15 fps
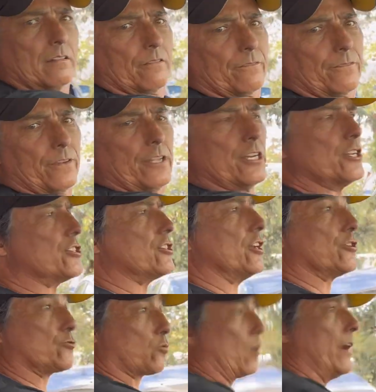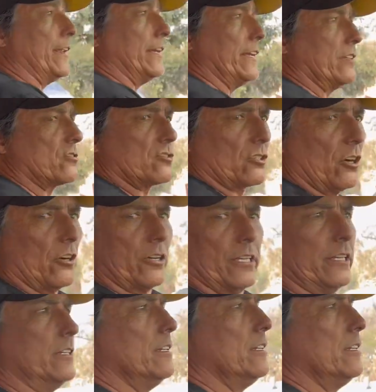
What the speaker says: Finished. It's running. It started.